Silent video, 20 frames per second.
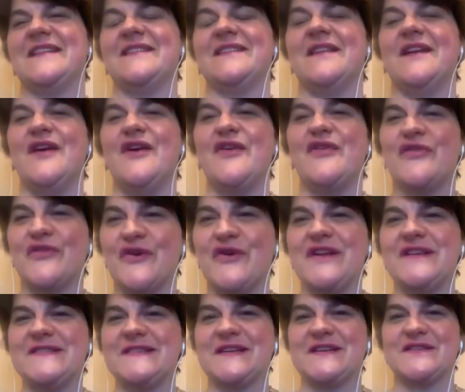than
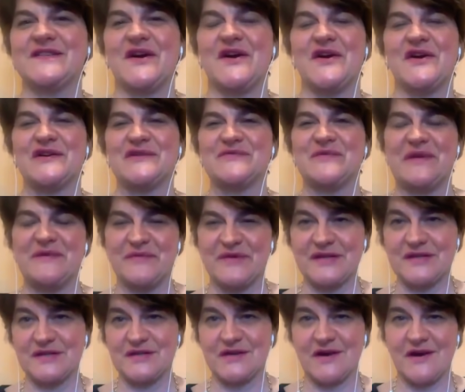36 hours, we
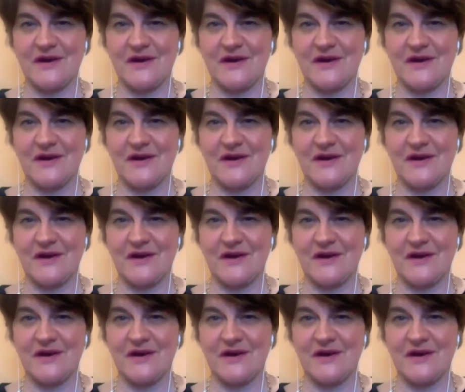reached